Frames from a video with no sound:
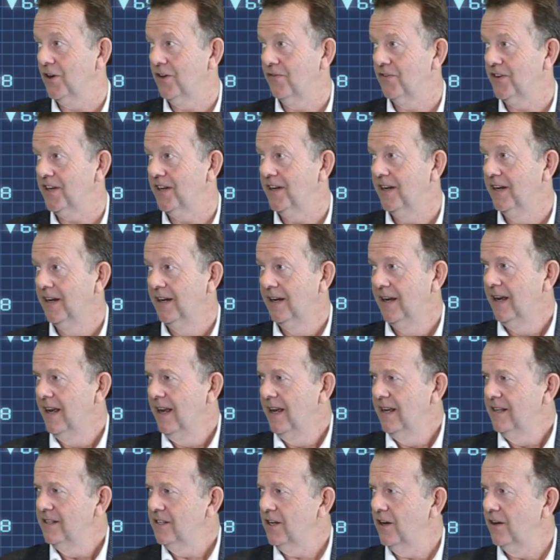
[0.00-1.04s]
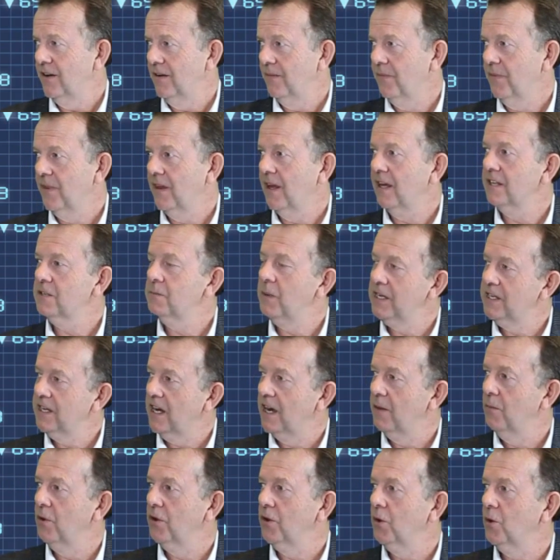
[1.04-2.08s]
after. So I spent
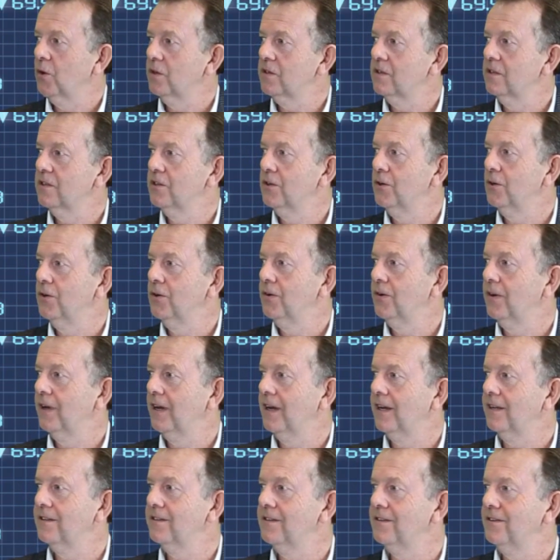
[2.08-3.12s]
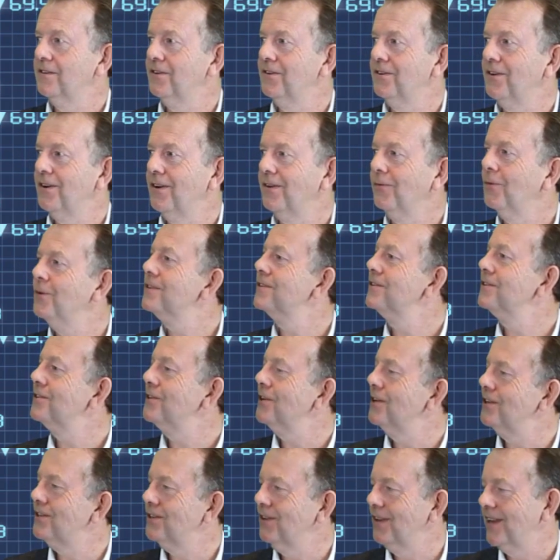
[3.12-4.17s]
time with horses who, as you know, Winston
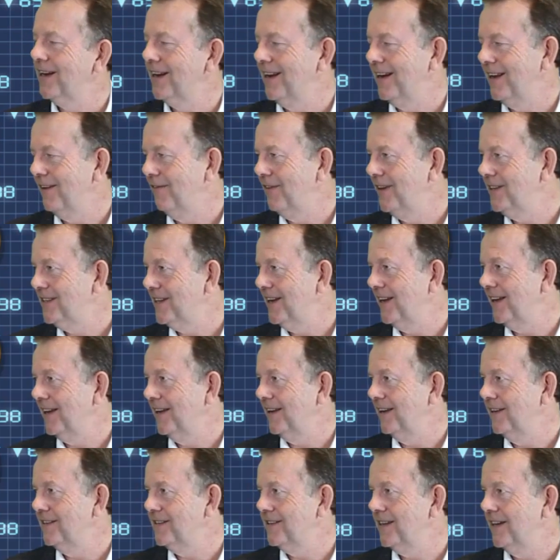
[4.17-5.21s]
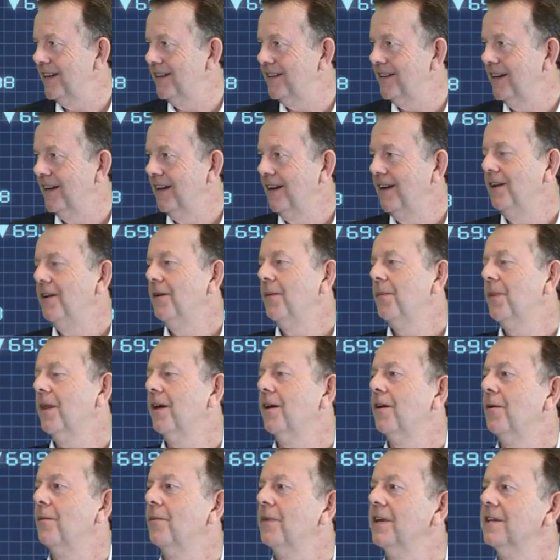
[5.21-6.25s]
Churchill had a lovely saying. He said,
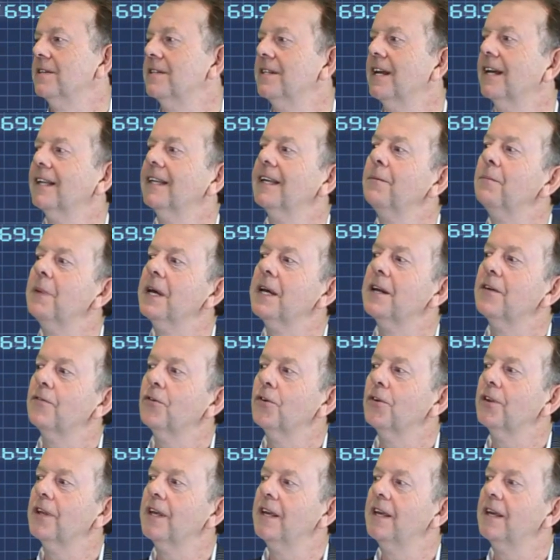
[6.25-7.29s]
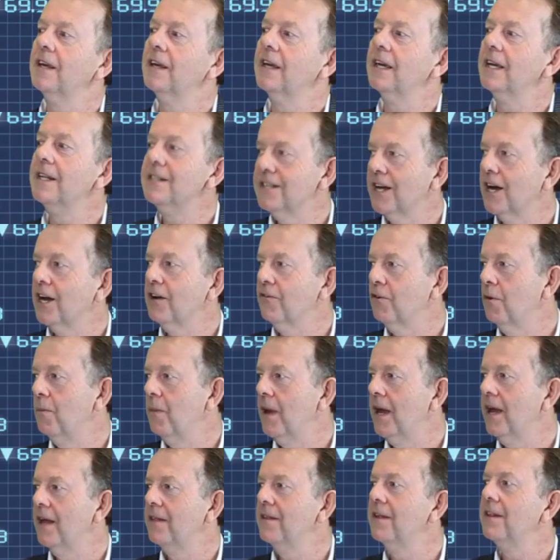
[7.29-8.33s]
there's nothing better for the inside of a
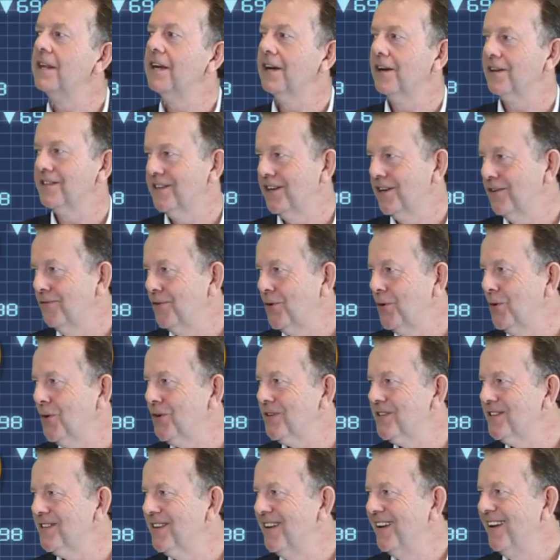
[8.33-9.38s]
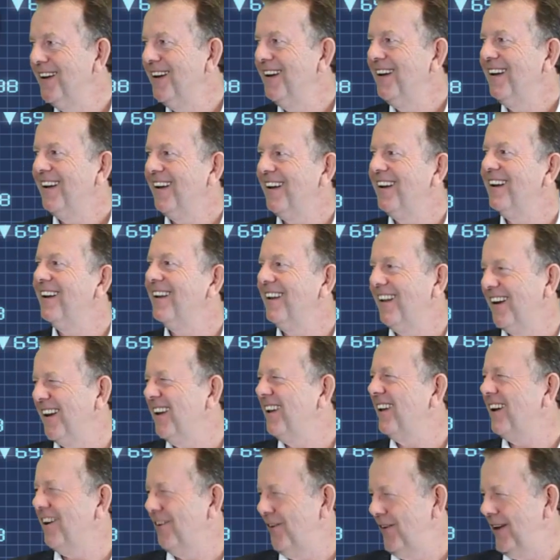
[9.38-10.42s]
man than the outside of a horse. and
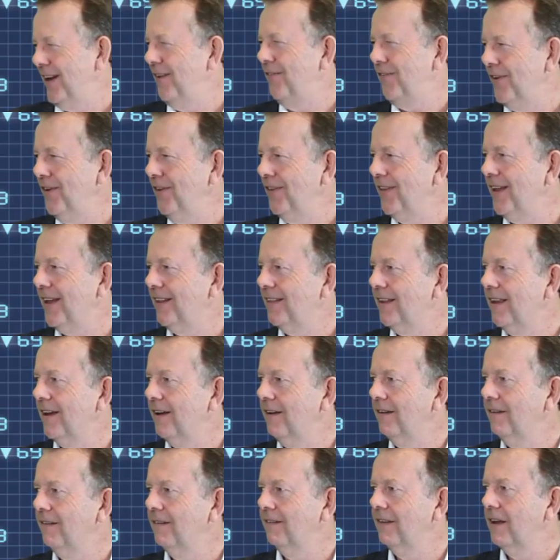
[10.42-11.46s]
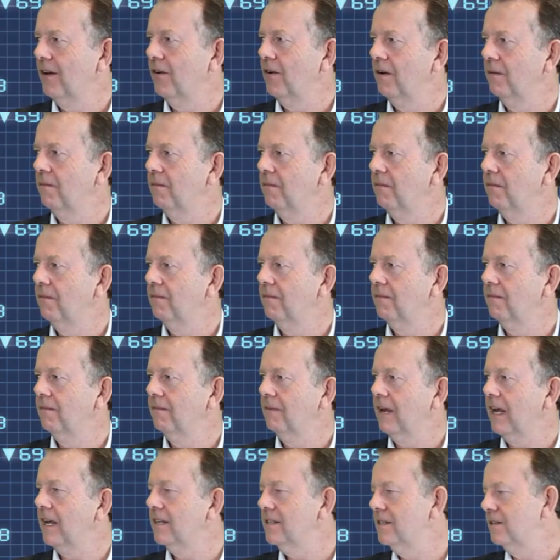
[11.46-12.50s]
I really feel that. They're,
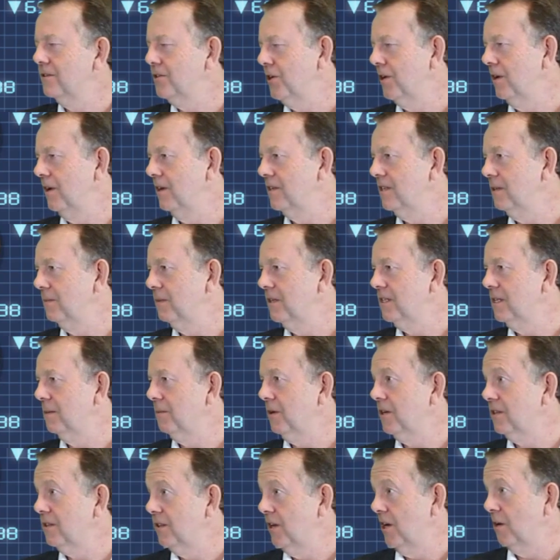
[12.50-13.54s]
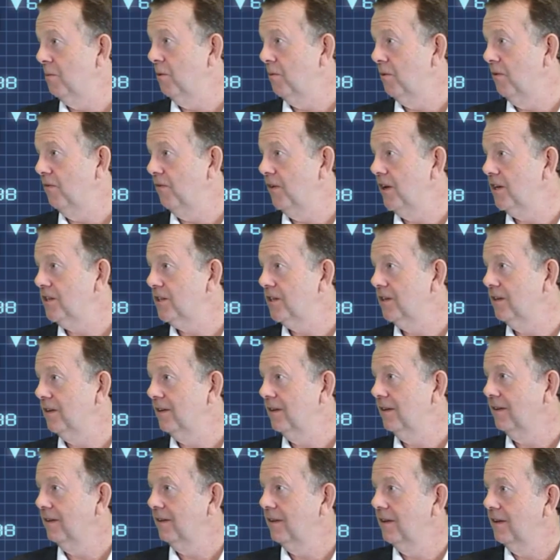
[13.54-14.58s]
as journalism is the most noble
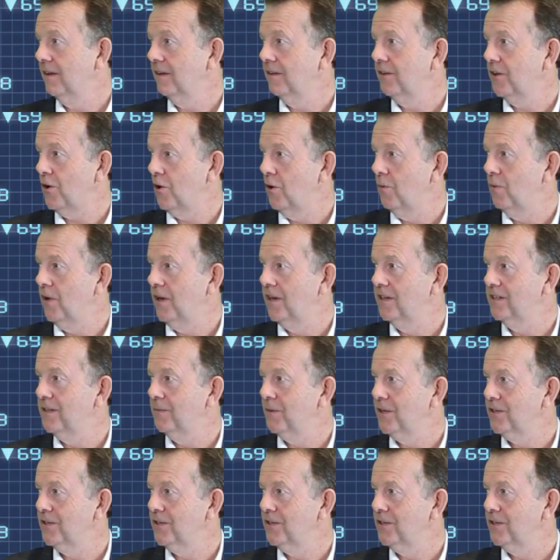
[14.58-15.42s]
profession, the thoroughbred is the